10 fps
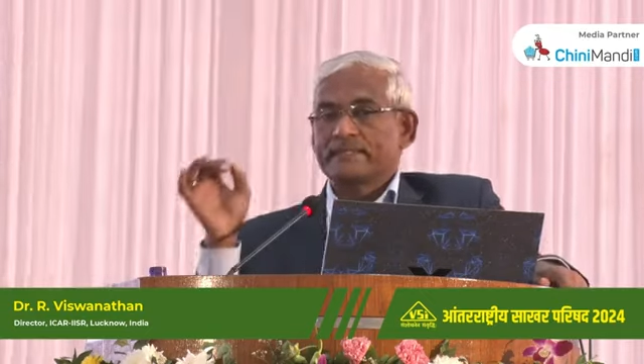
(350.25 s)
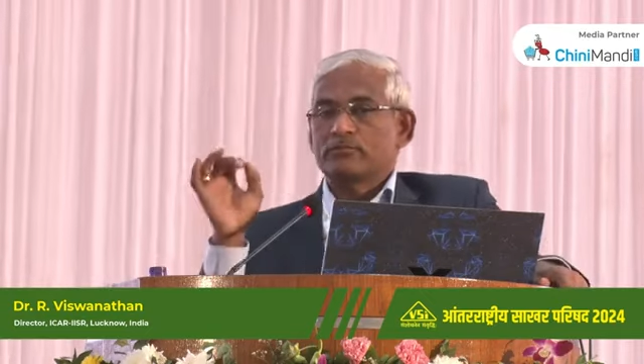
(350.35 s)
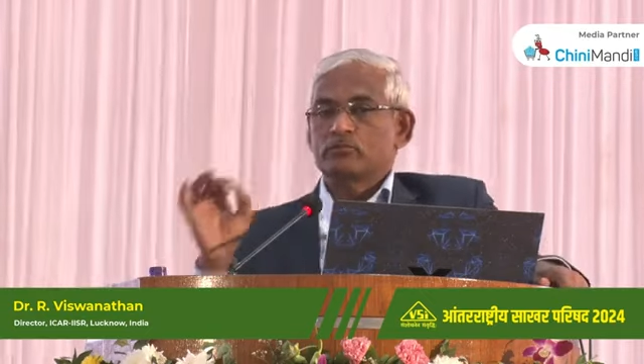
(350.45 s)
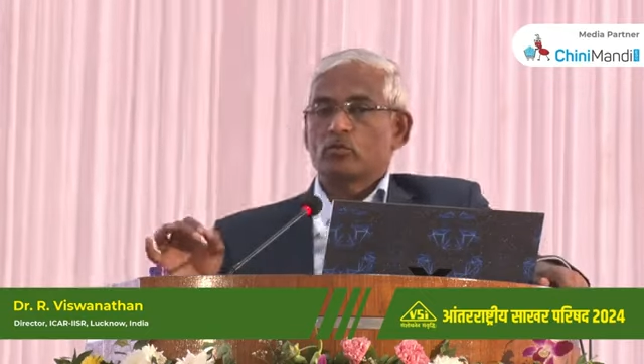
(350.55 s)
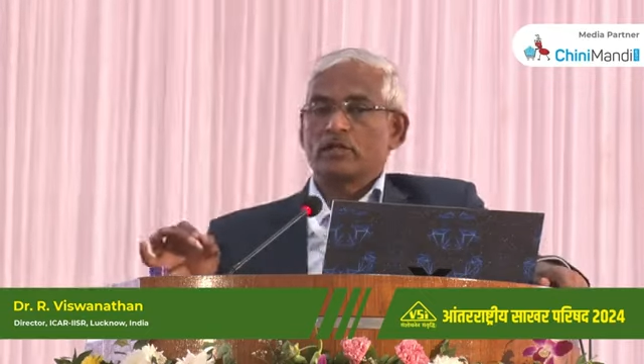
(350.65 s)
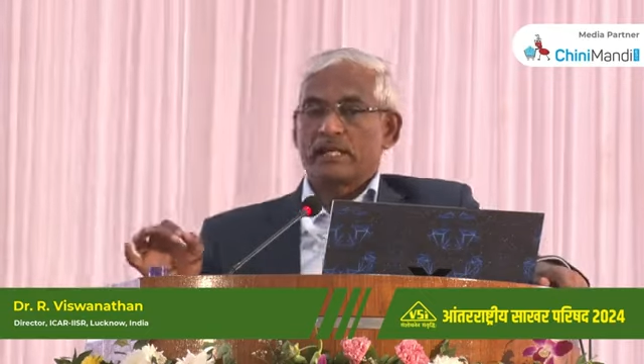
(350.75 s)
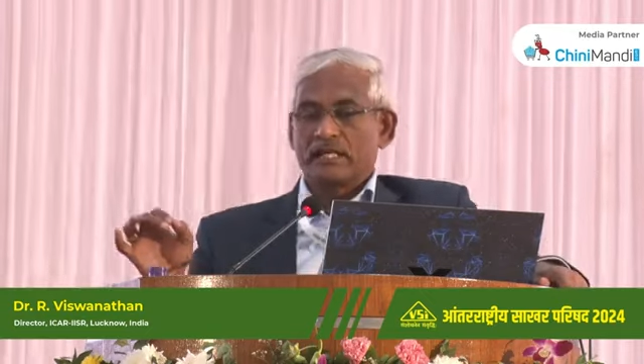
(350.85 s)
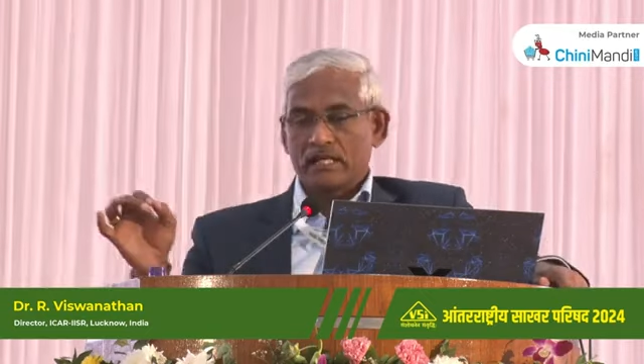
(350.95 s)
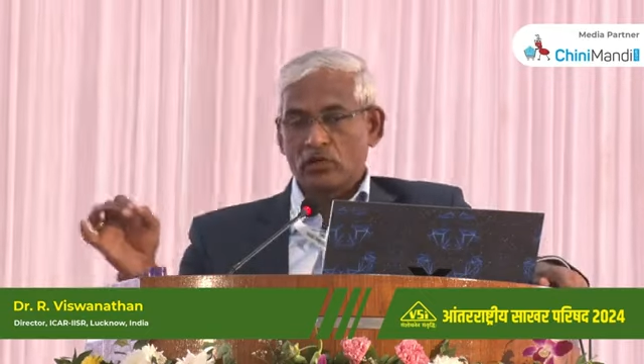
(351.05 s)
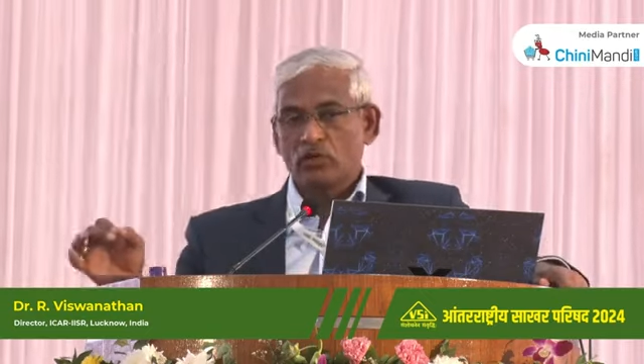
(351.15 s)
of
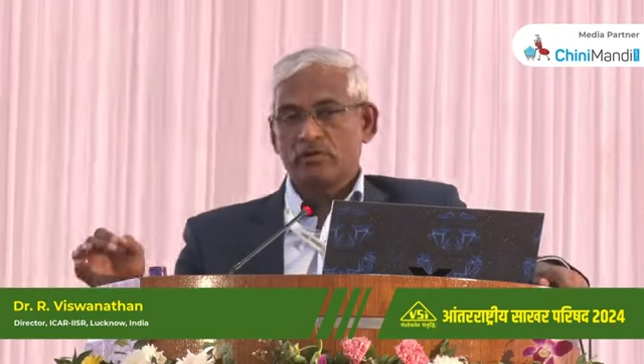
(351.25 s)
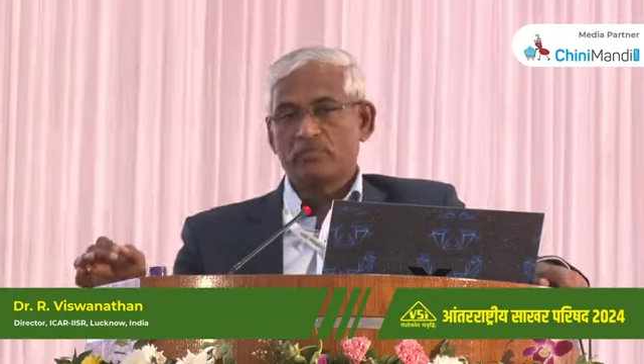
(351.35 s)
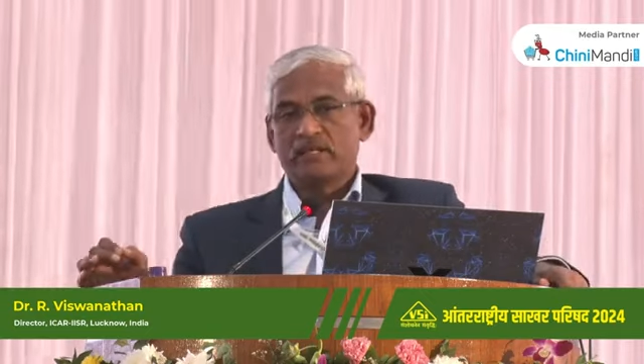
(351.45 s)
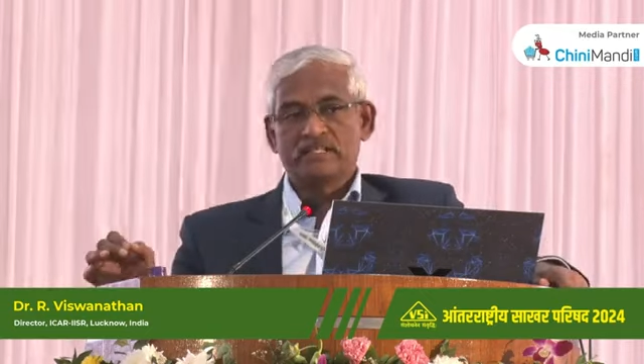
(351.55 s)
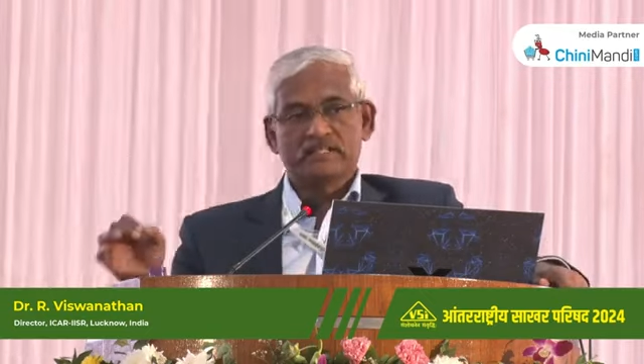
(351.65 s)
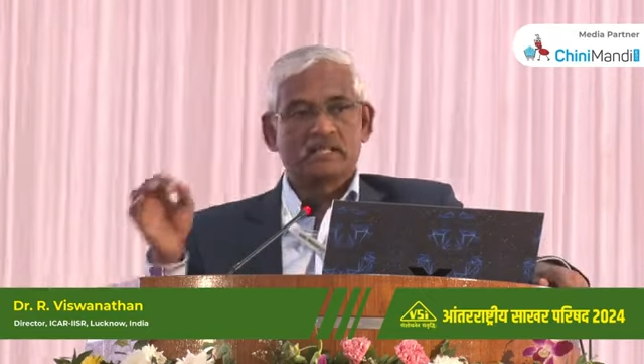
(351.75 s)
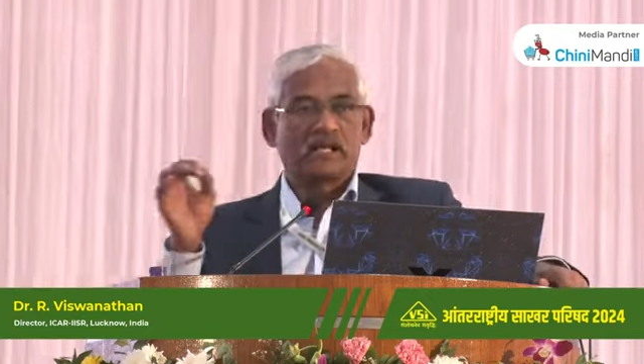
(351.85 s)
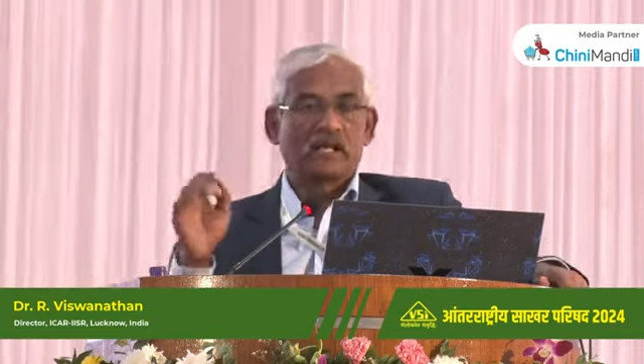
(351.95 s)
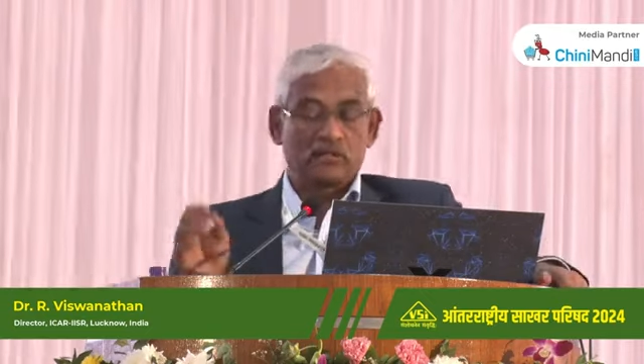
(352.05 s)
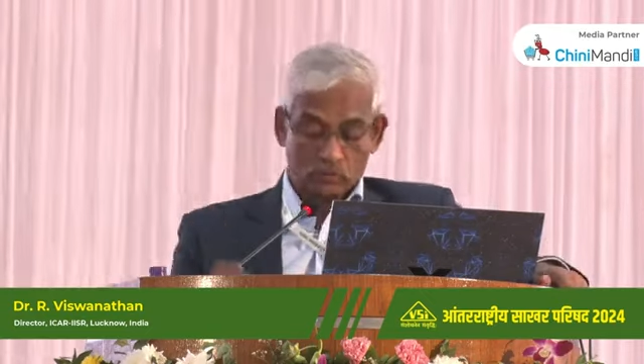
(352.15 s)
sugarcane yellow leaf virus
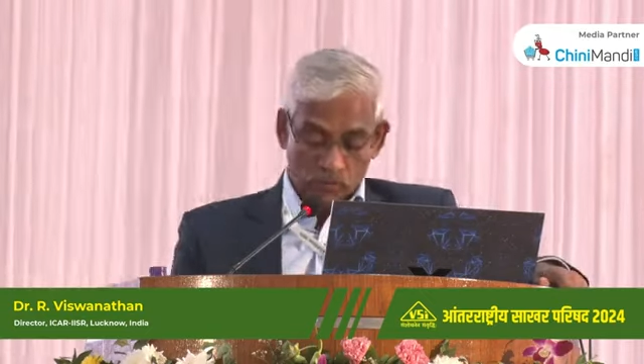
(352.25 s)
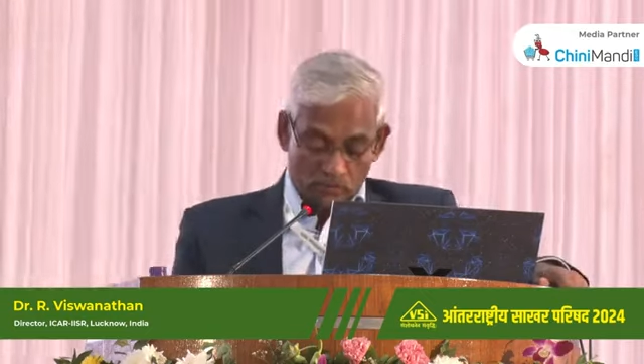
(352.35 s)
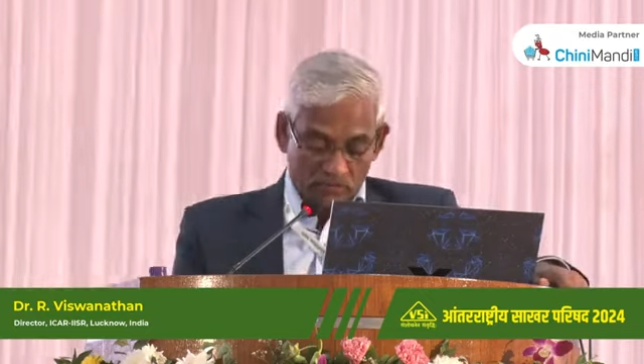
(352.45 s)
and also